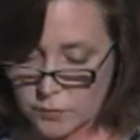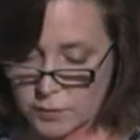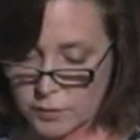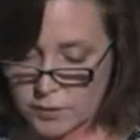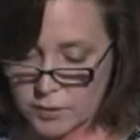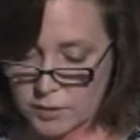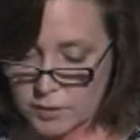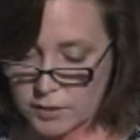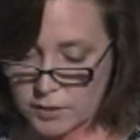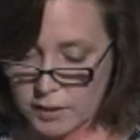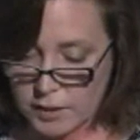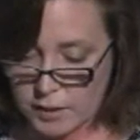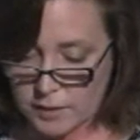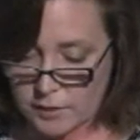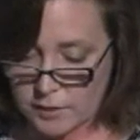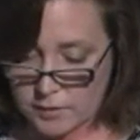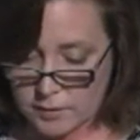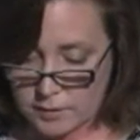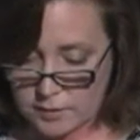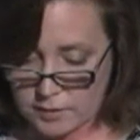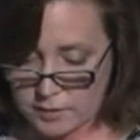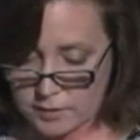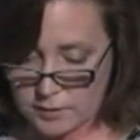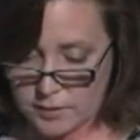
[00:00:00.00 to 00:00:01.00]
first ex
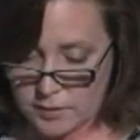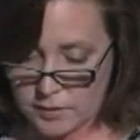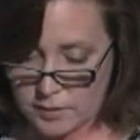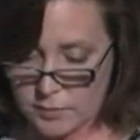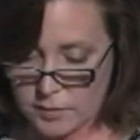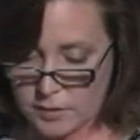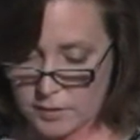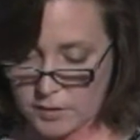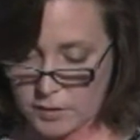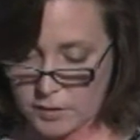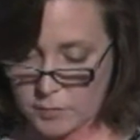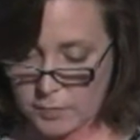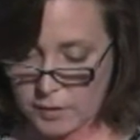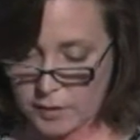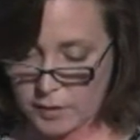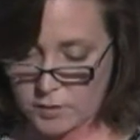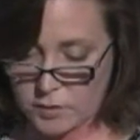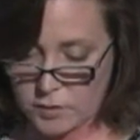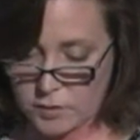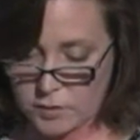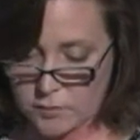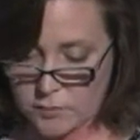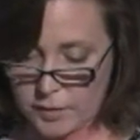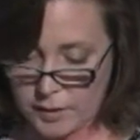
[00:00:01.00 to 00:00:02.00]
exhibits,
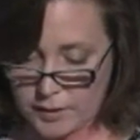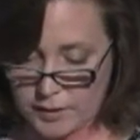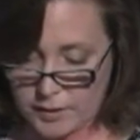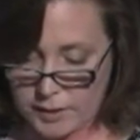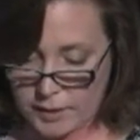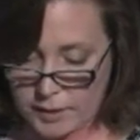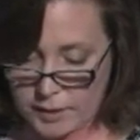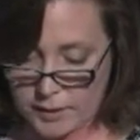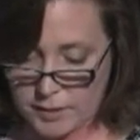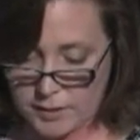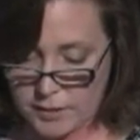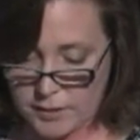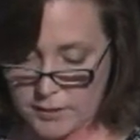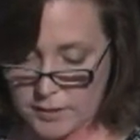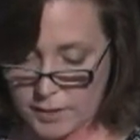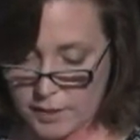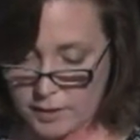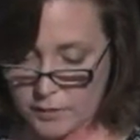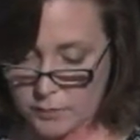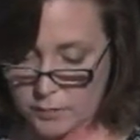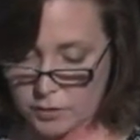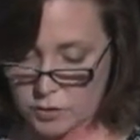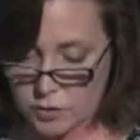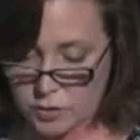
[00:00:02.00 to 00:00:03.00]
sponsored by the N S
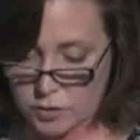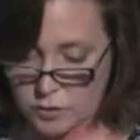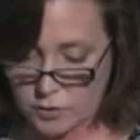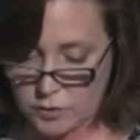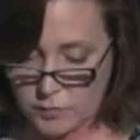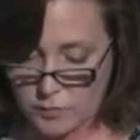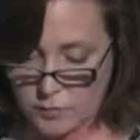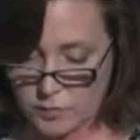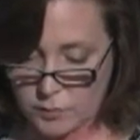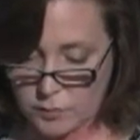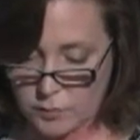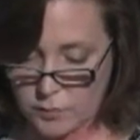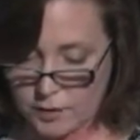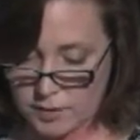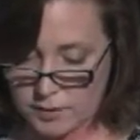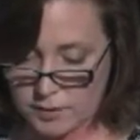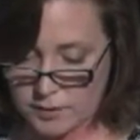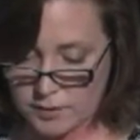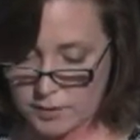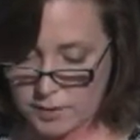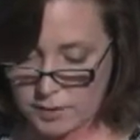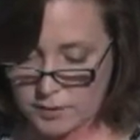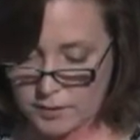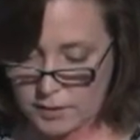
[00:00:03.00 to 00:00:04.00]
A, were extremely well
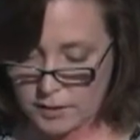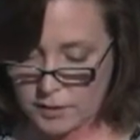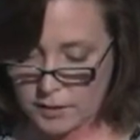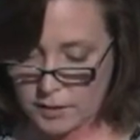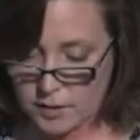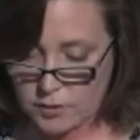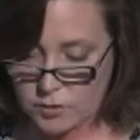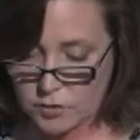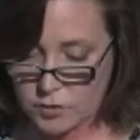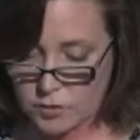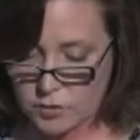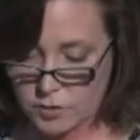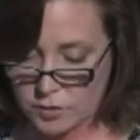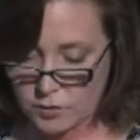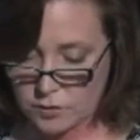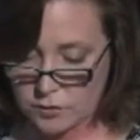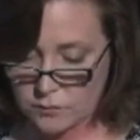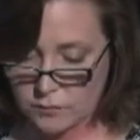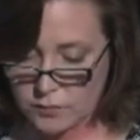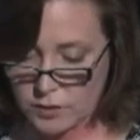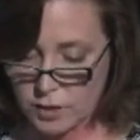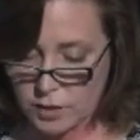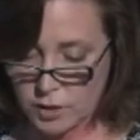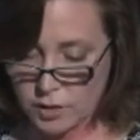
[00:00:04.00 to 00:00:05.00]
attended and
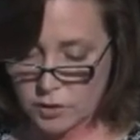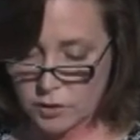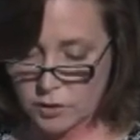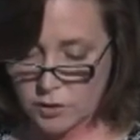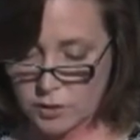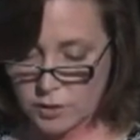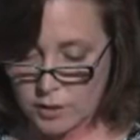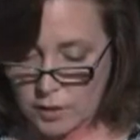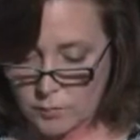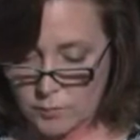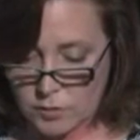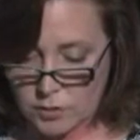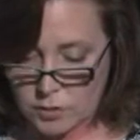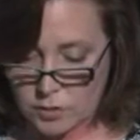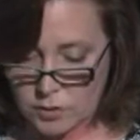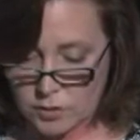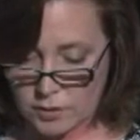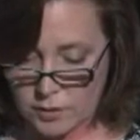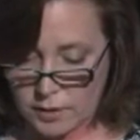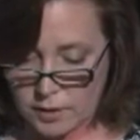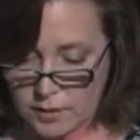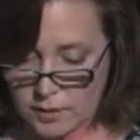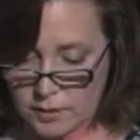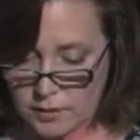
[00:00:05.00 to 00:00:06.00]
served to
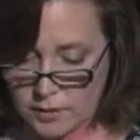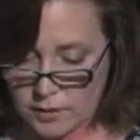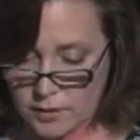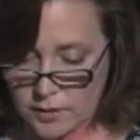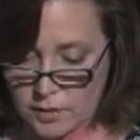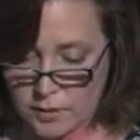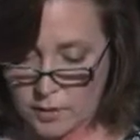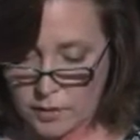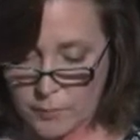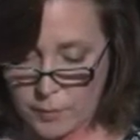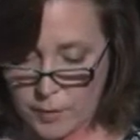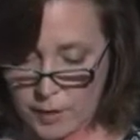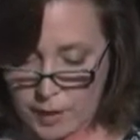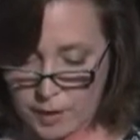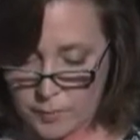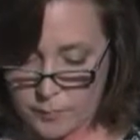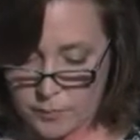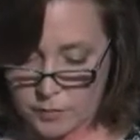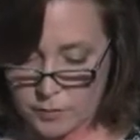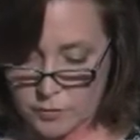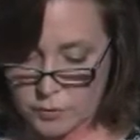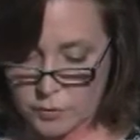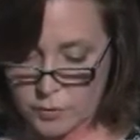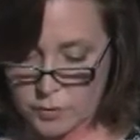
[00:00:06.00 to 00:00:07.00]
demonstrate the
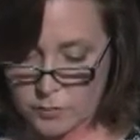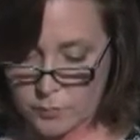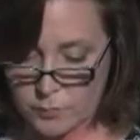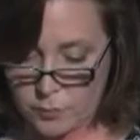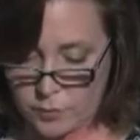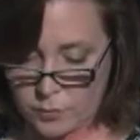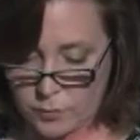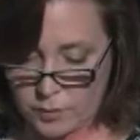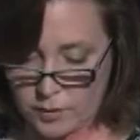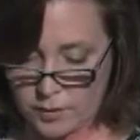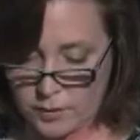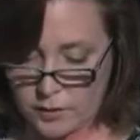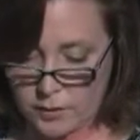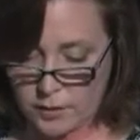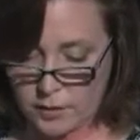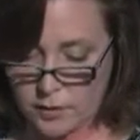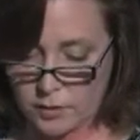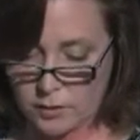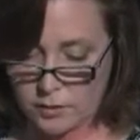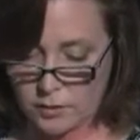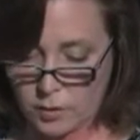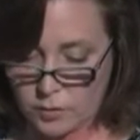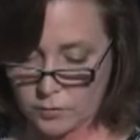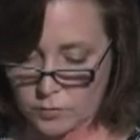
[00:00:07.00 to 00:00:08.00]
popular support that
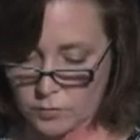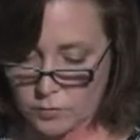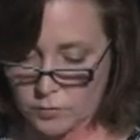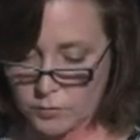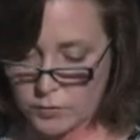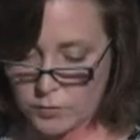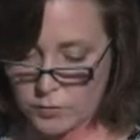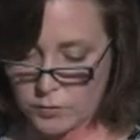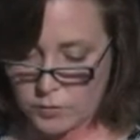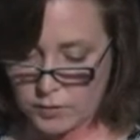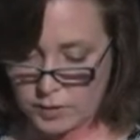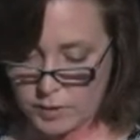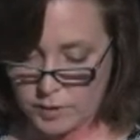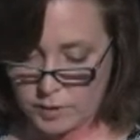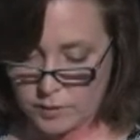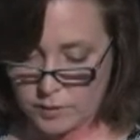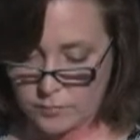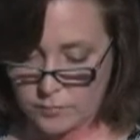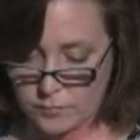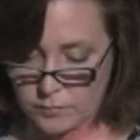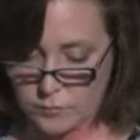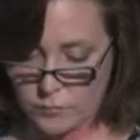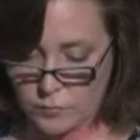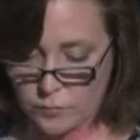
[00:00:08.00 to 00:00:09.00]
a local
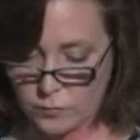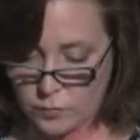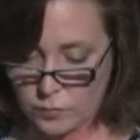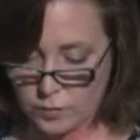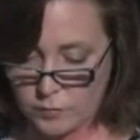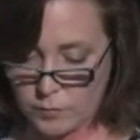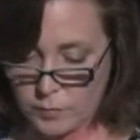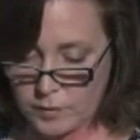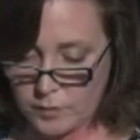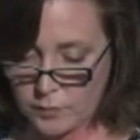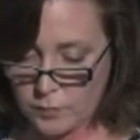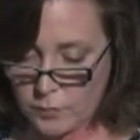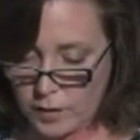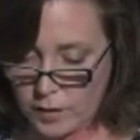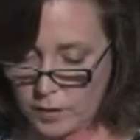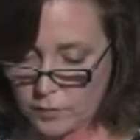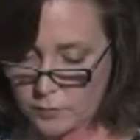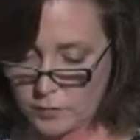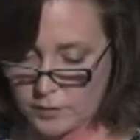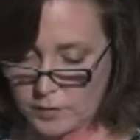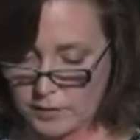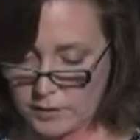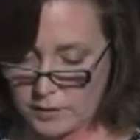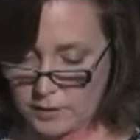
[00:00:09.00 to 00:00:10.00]
museum would be well
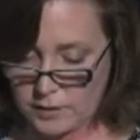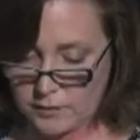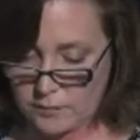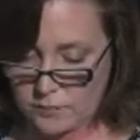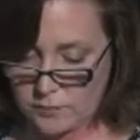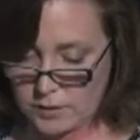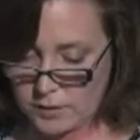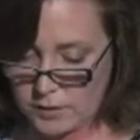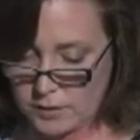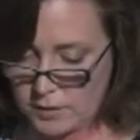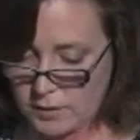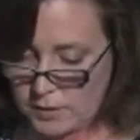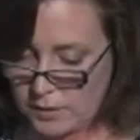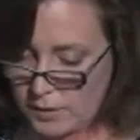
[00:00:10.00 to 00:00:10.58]
received in the